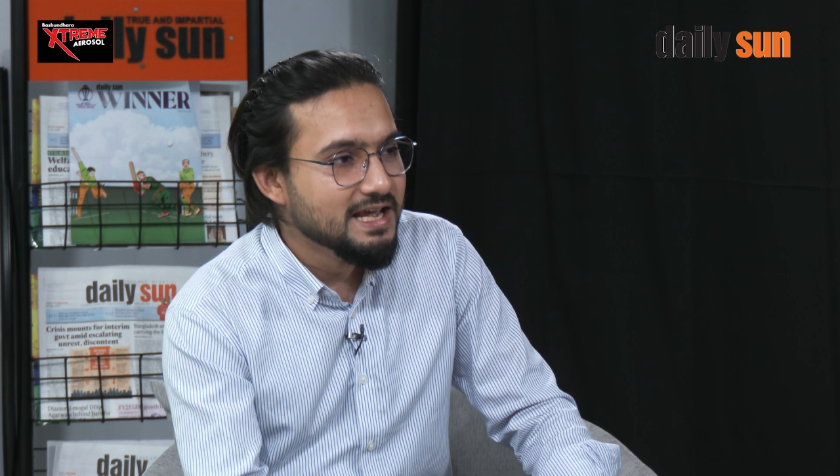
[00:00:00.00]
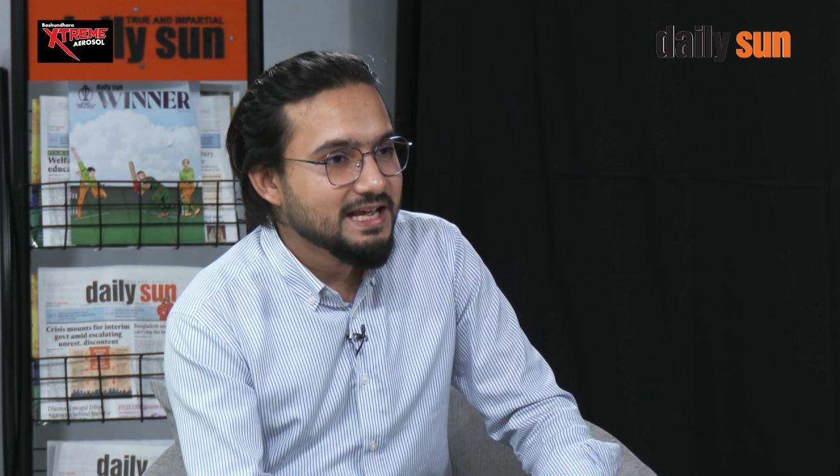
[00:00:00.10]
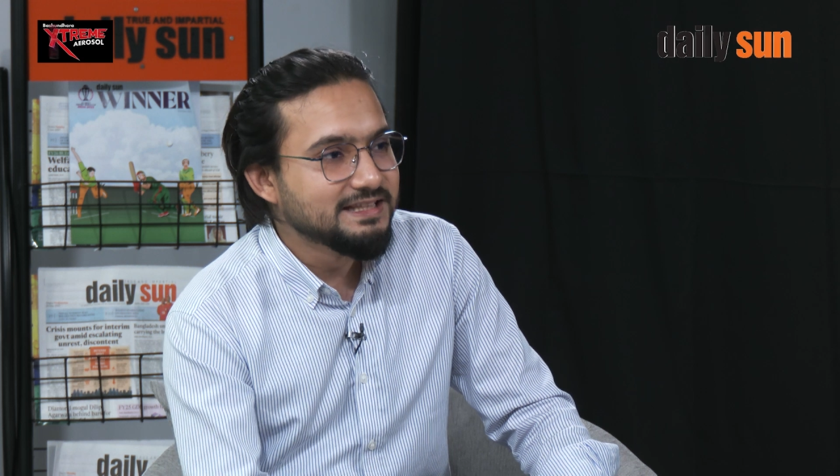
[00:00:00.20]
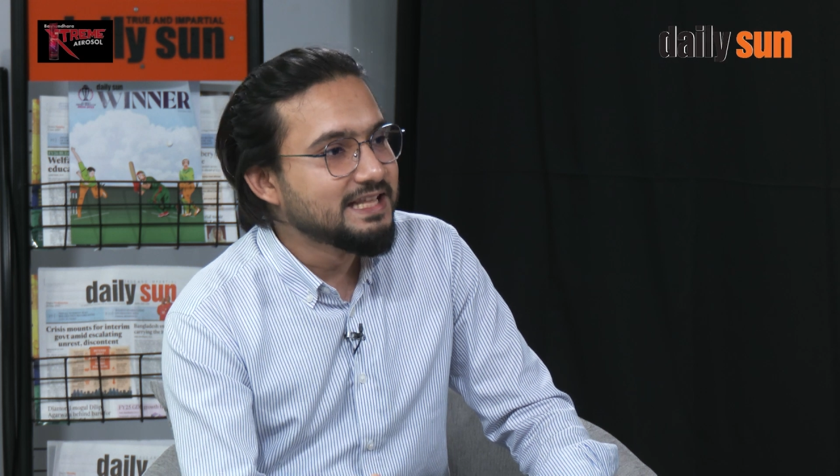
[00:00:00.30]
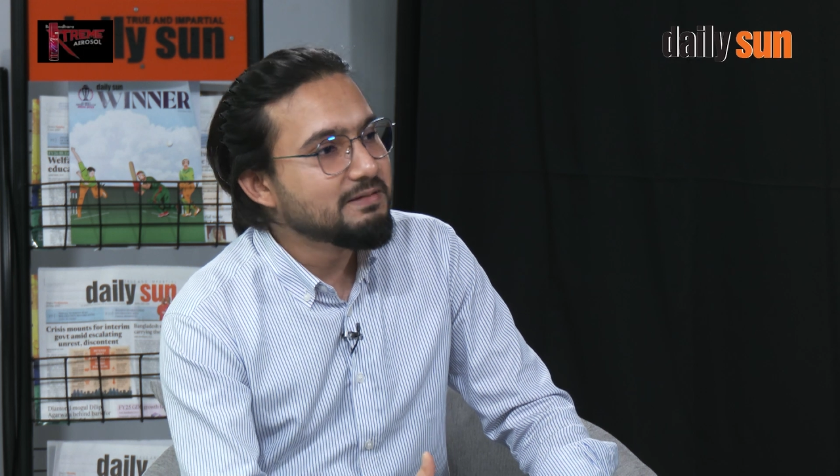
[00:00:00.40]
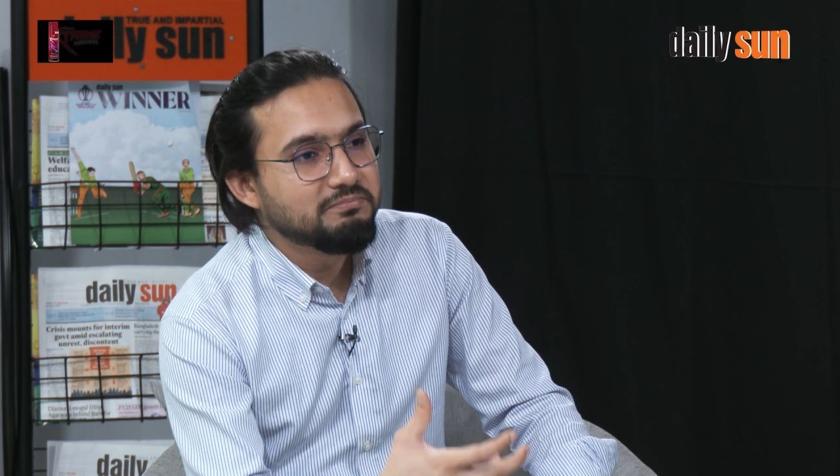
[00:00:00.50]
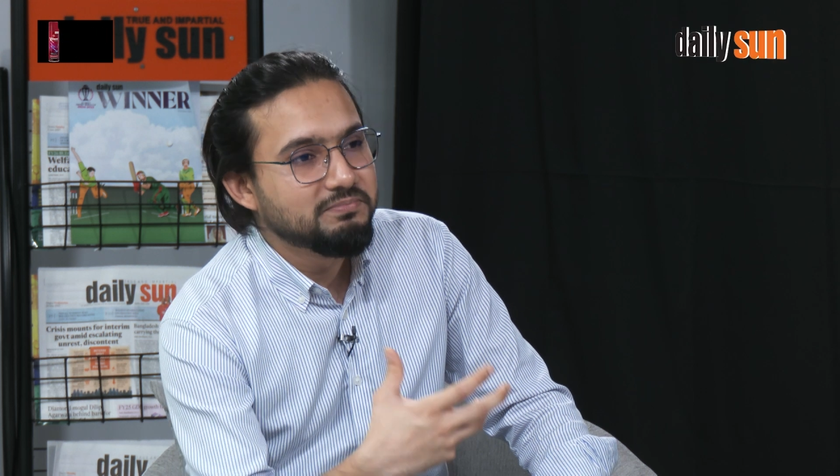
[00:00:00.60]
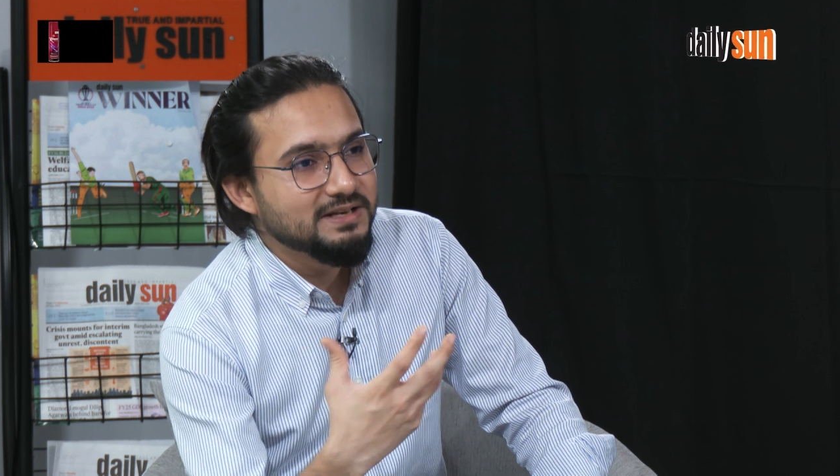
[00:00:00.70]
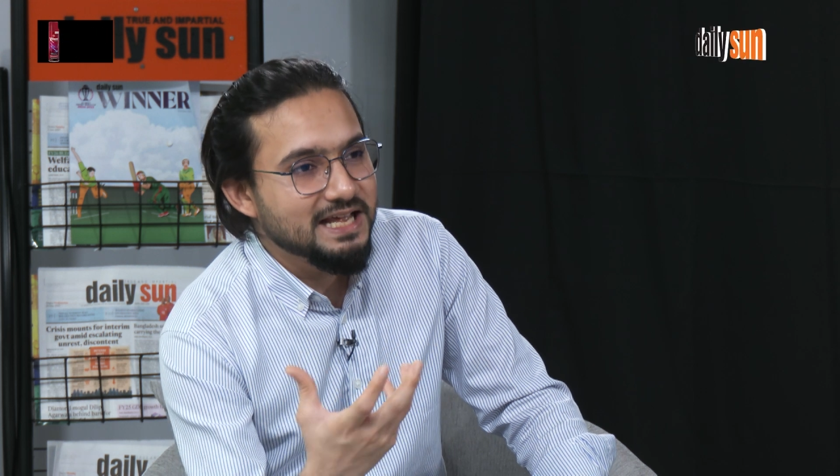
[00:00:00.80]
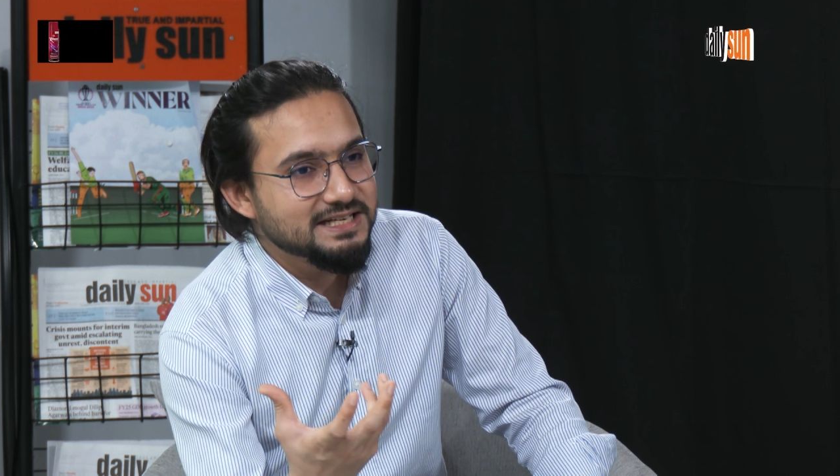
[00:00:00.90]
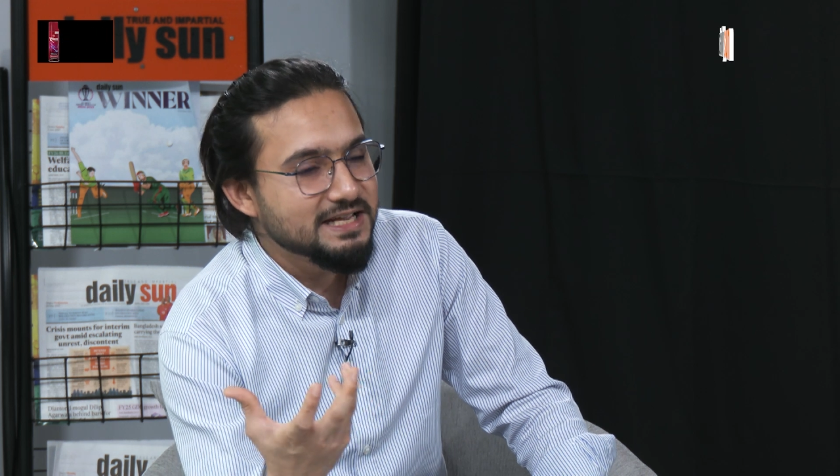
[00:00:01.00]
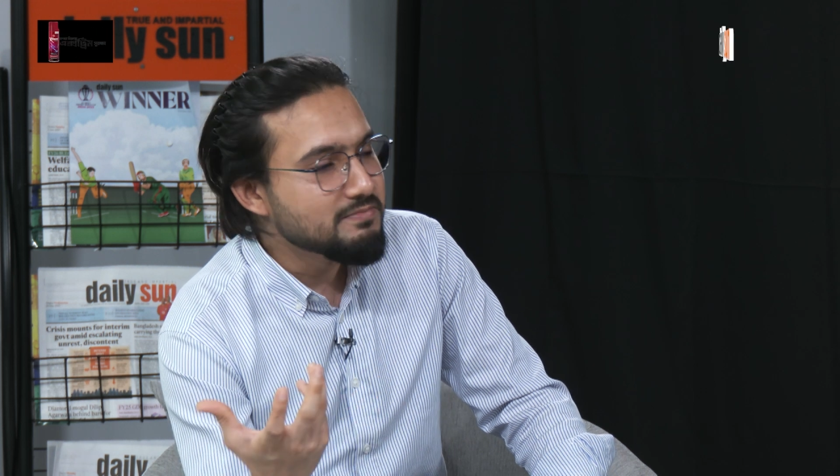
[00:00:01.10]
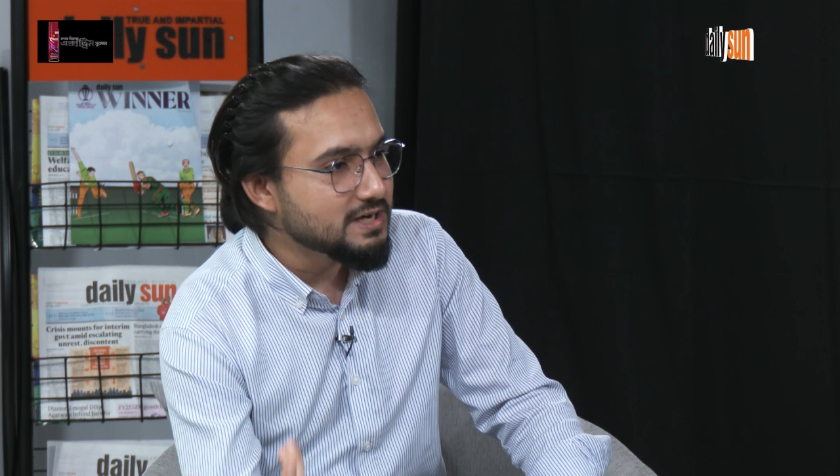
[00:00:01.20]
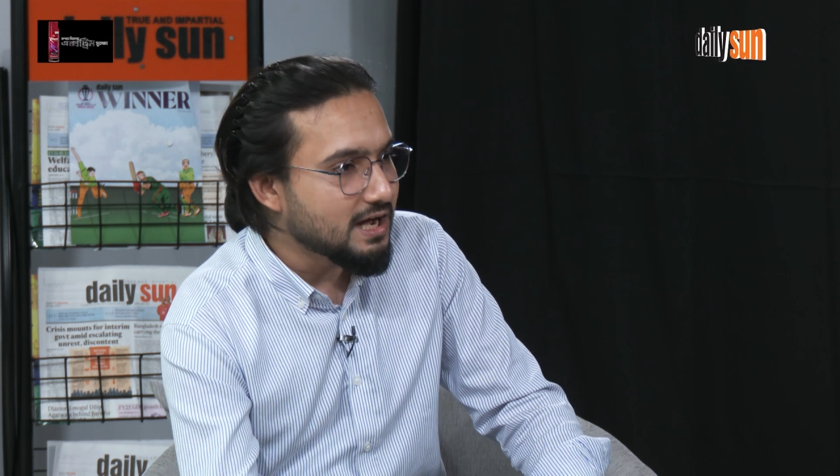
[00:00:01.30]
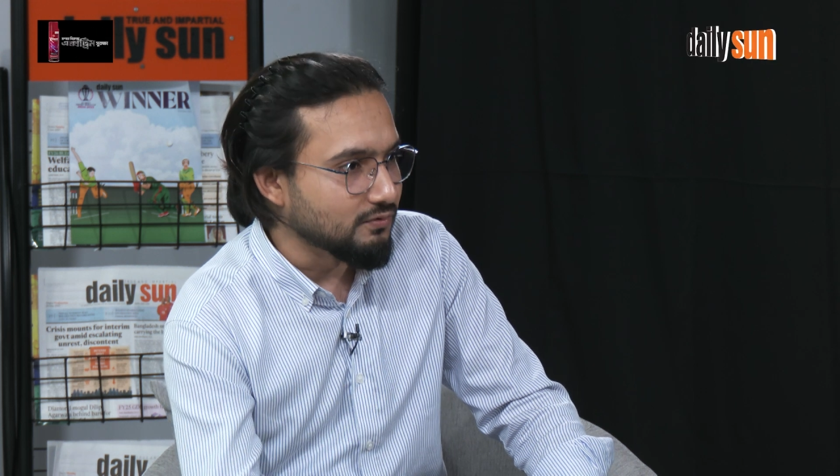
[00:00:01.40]
they let
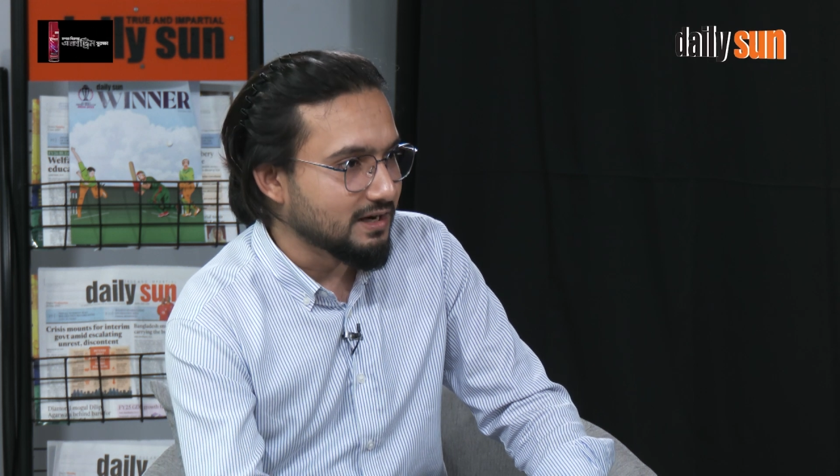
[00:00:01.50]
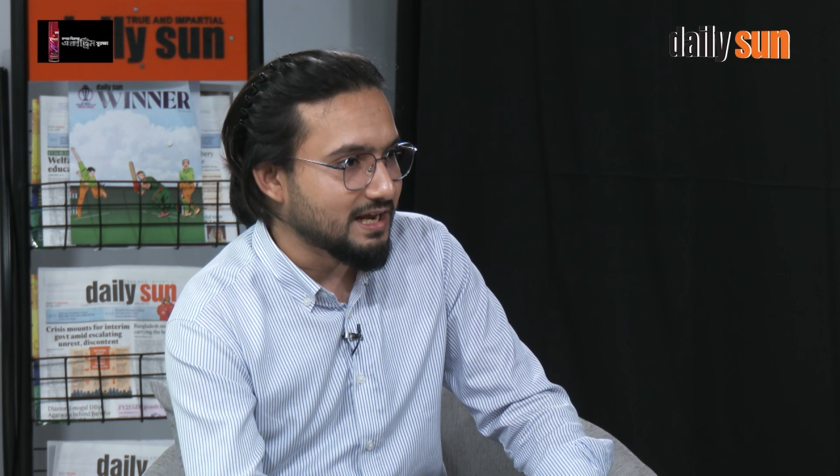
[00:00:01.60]
him down.